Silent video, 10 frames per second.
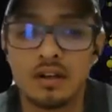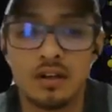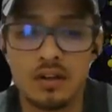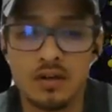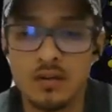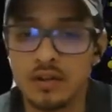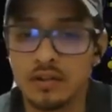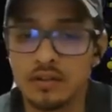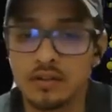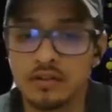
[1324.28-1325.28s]
All right,
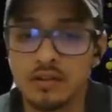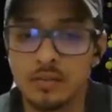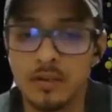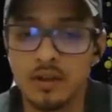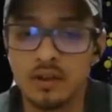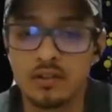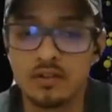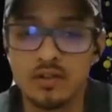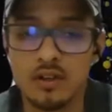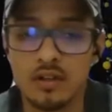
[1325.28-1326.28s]
so let's get back on
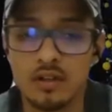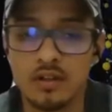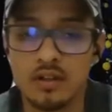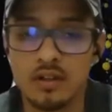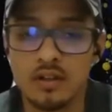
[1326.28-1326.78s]
track here.